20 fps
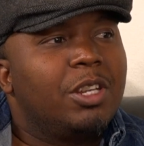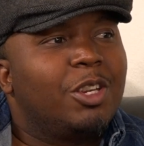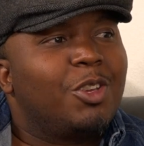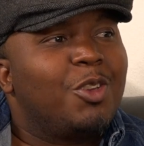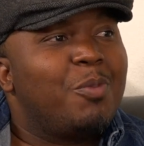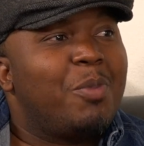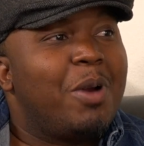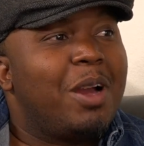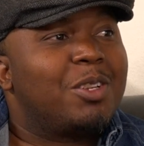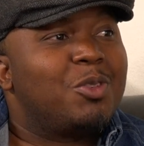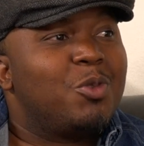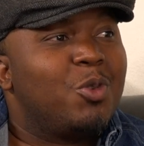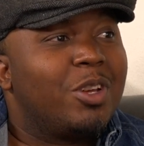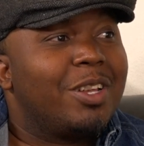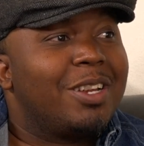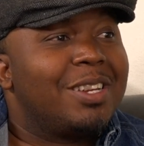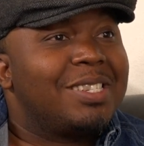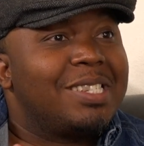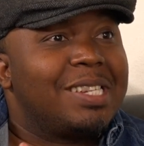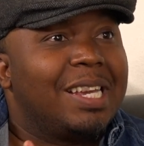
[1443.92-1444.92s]
take you back to
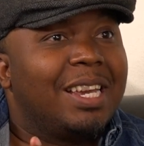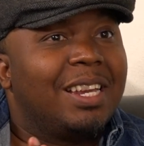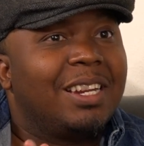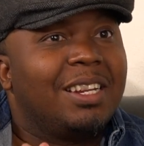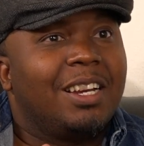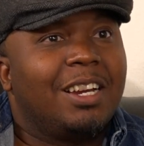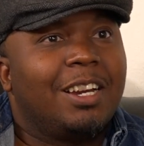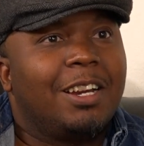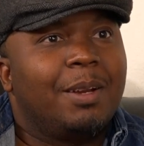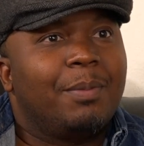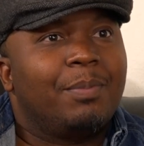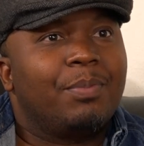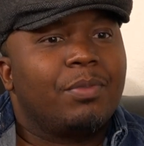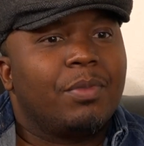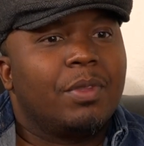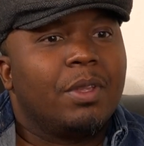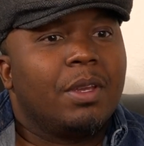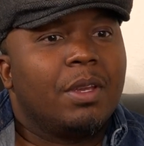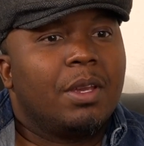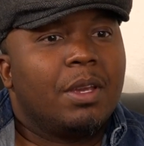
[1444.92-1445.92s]
what I said.
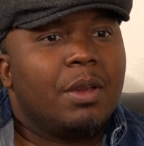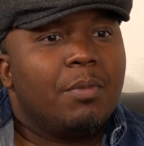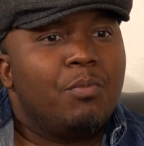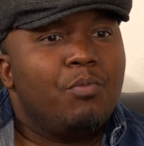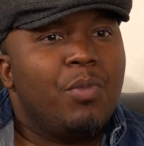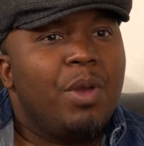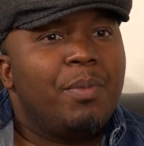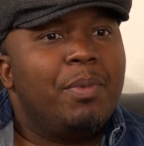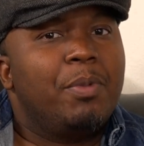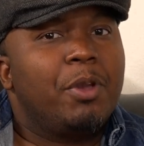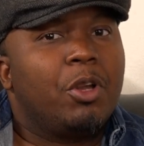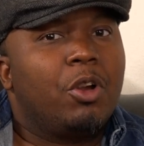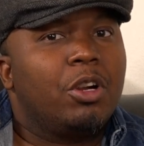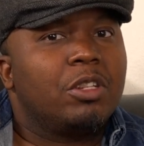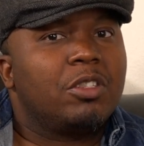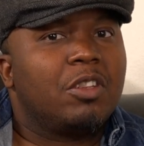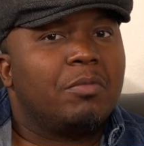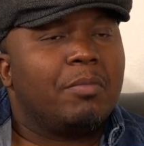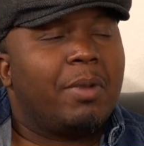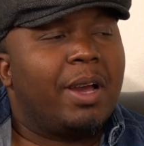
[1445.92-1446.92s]
Maybe
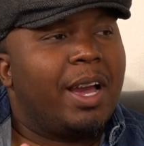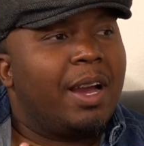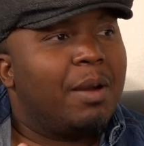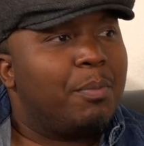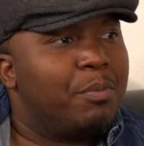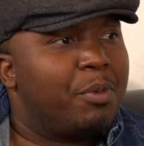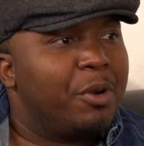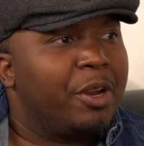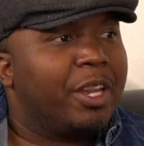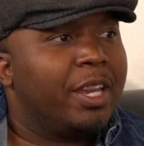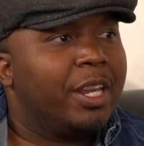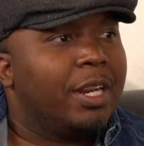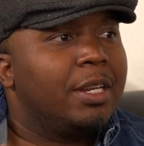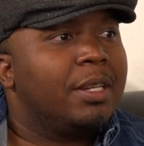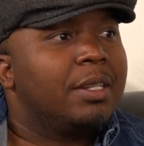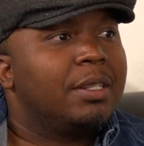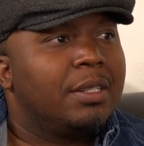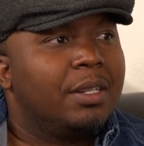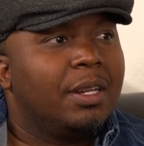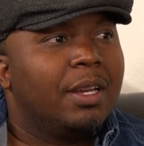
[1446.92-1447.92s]
because of my
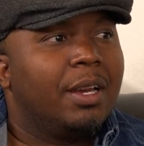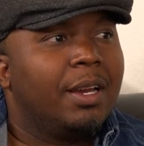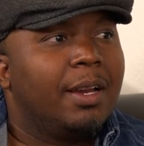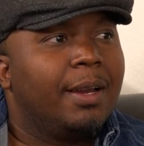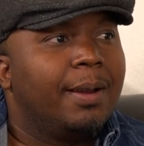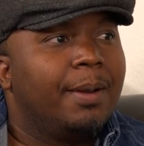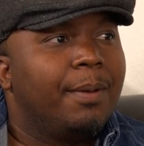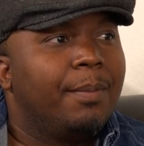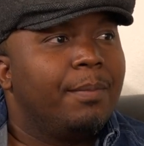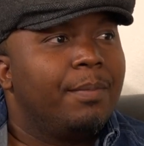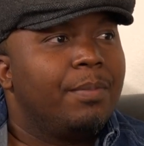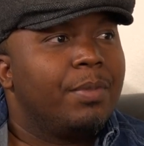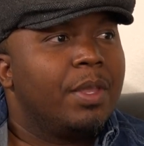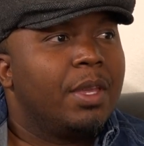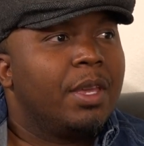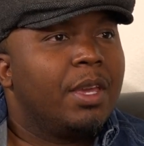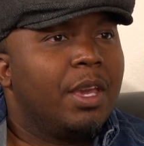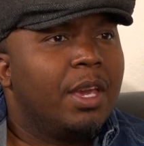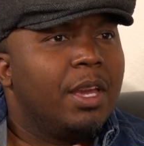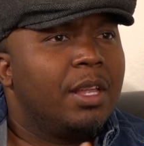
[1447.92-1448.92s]
upbringing
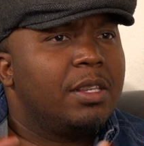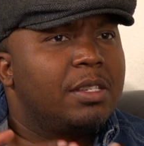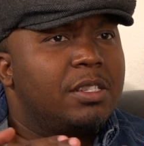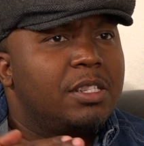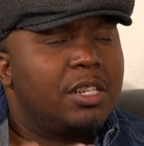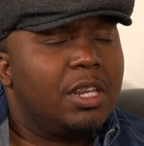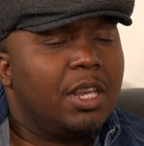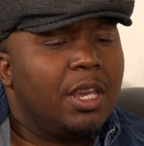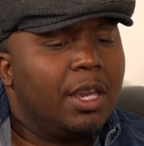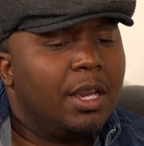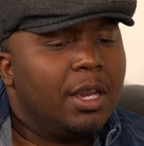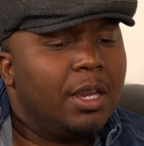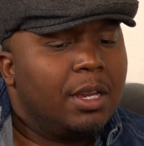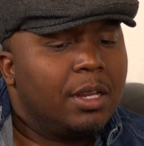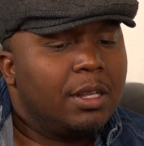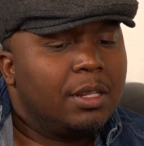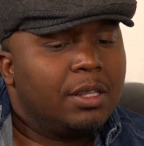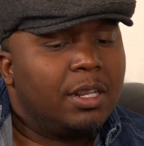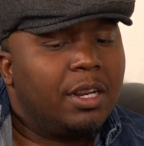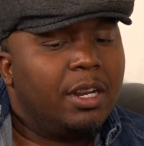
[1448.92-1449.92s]
and
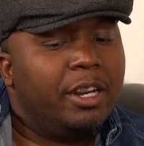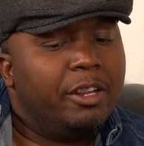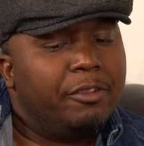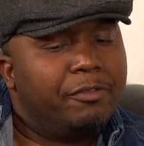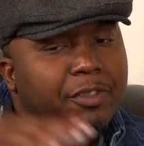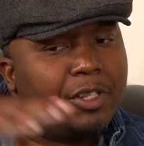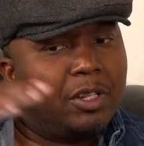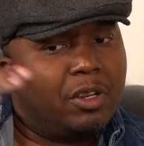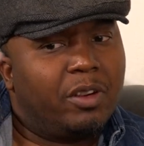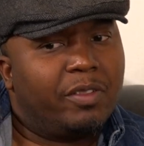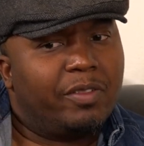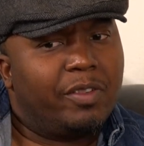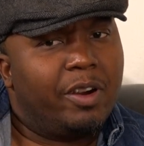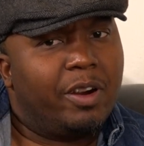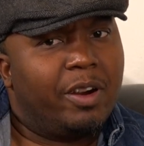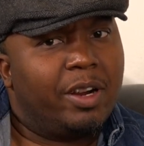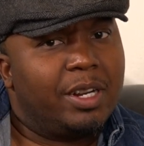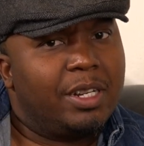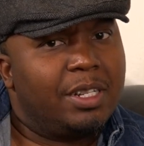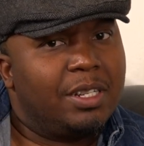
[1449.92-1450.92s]
seeing the lifting of
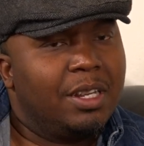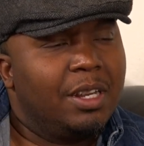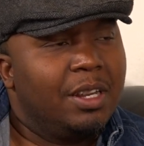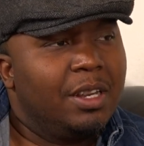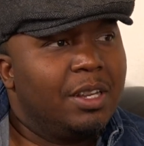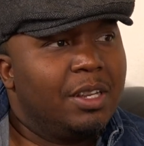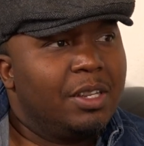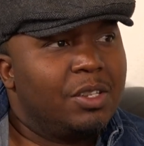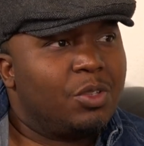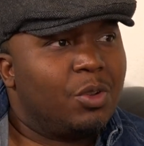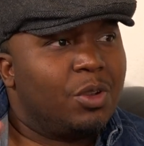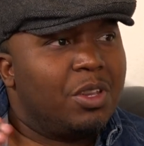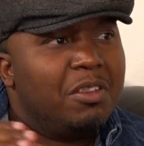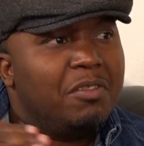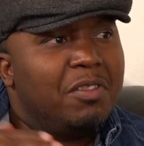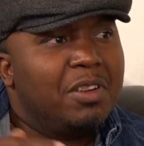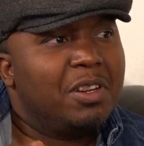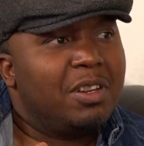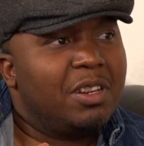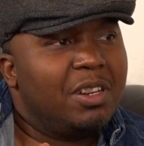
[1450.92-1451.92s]
God. So
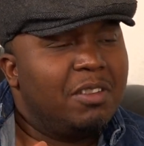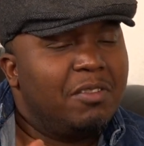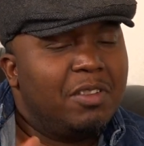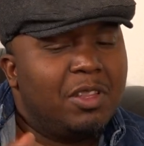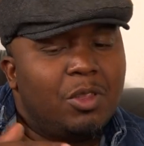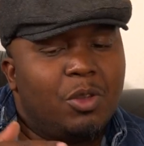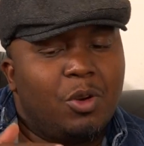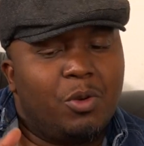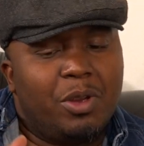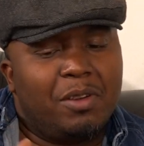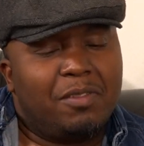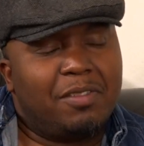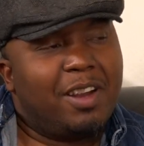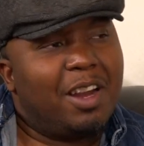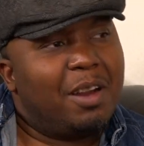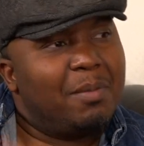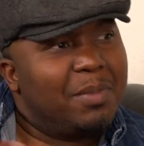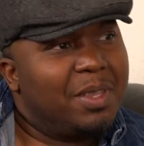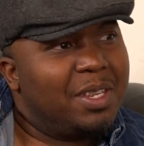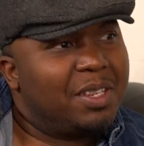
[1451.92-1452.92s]
even though we have
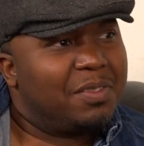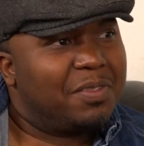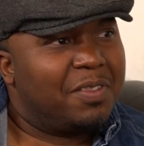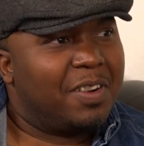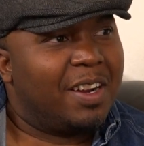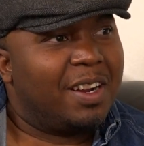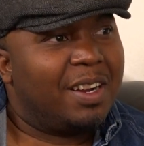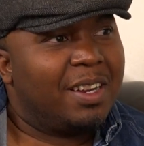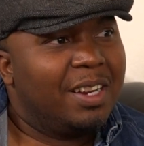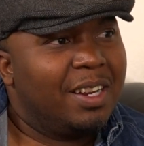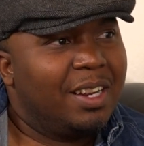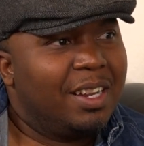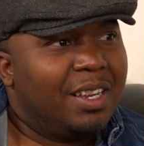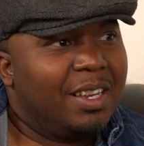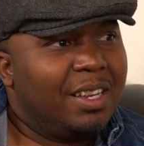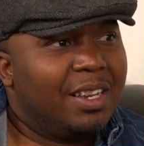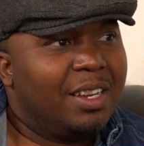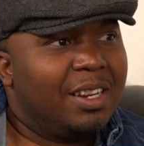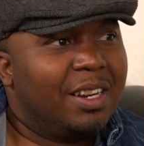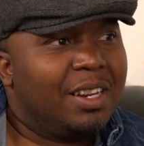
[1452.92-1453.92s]
come this far,
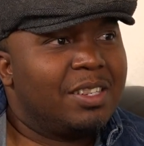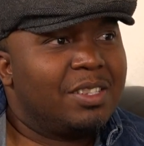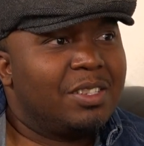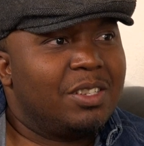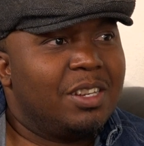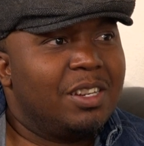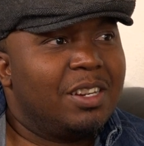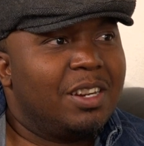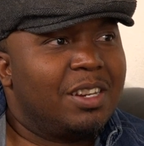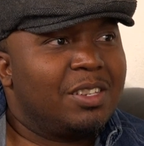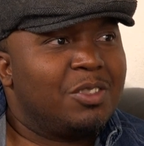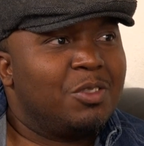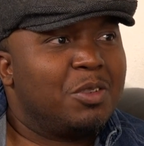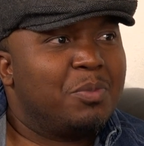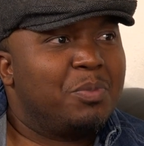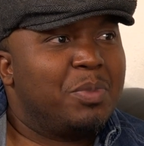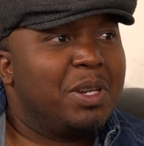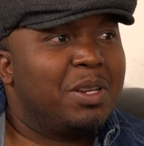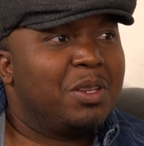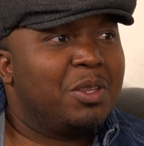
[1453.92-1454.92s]
It has
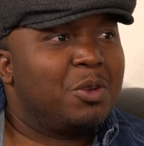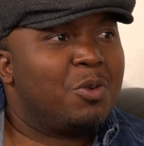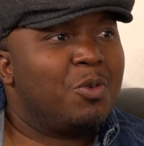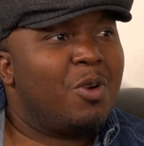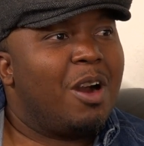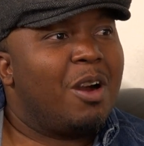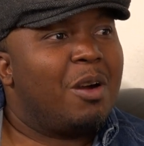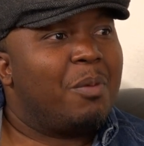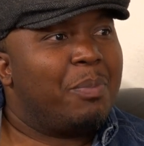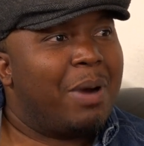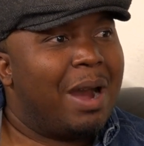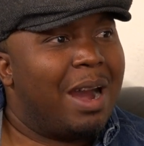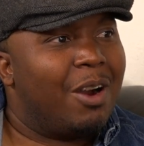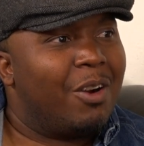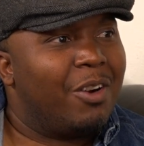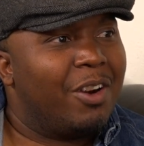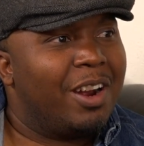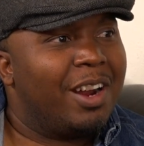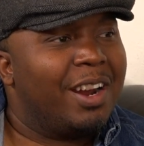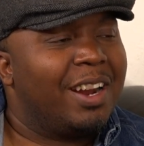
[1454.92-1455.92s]
not been through our
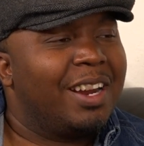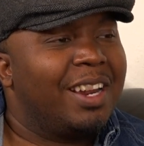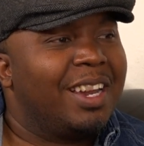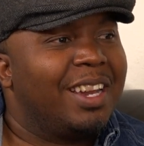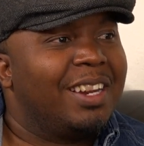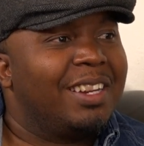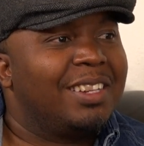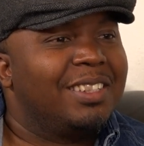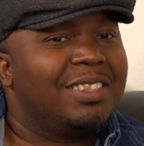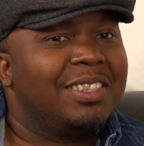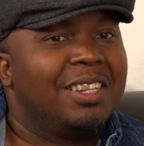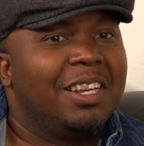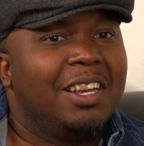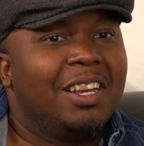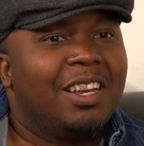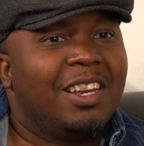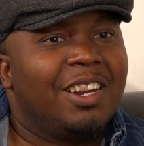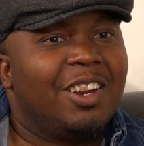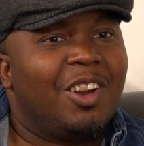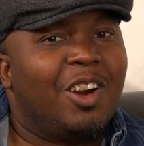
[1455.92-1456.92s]
power and
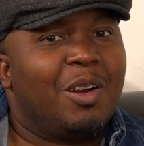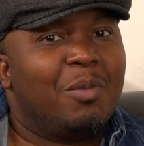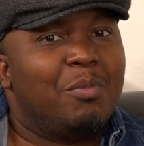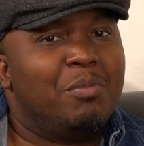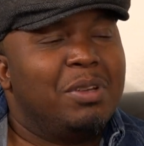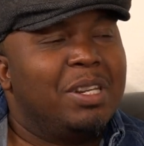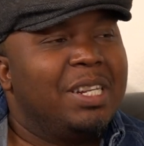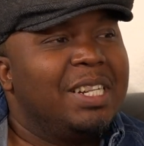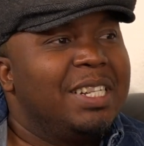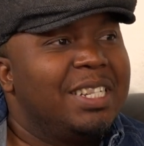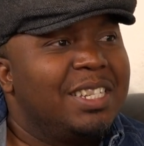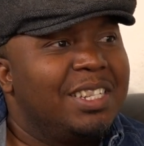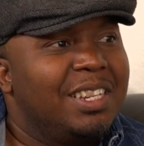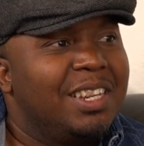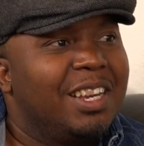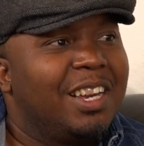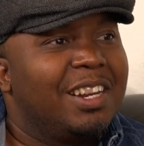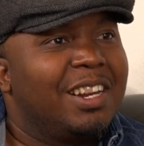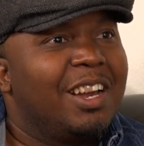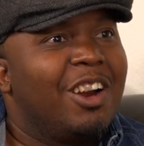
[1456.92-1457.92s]
our
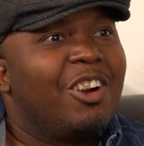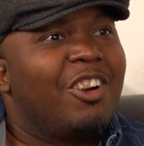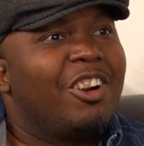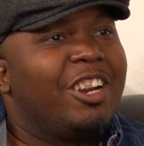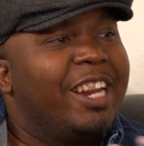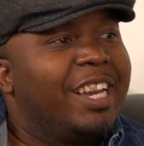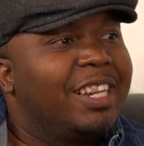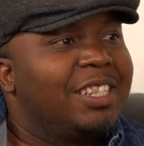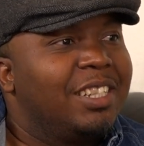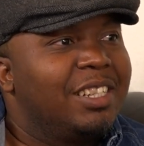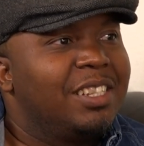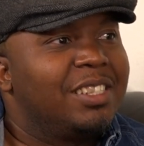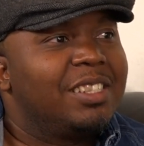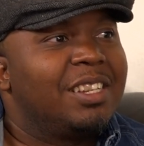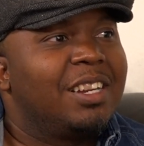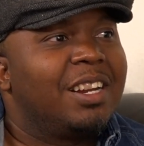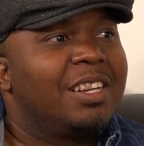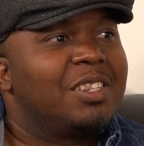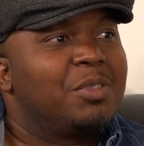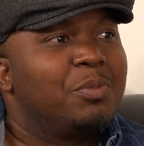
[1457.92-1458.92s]
ability and our
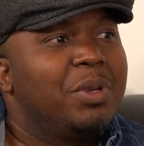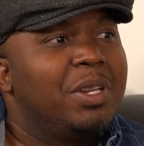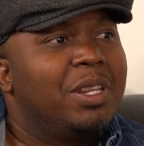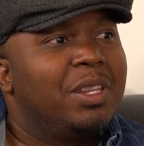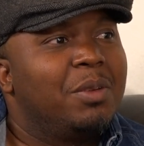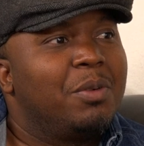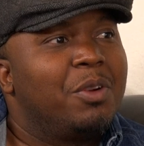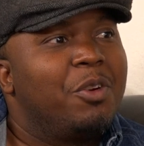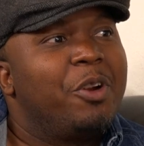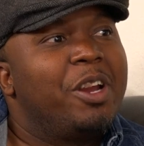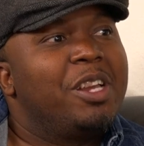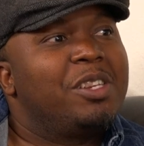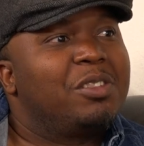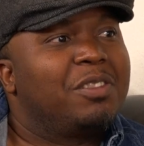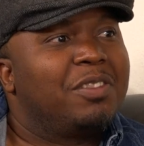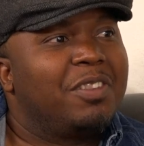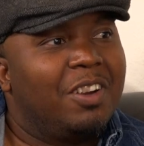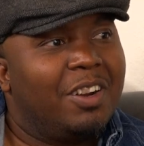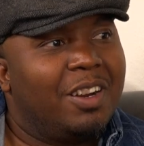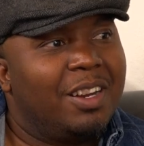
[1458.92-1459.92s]
connections. It has been the grace
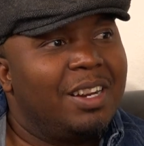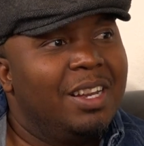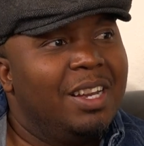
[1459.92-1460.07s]
of God.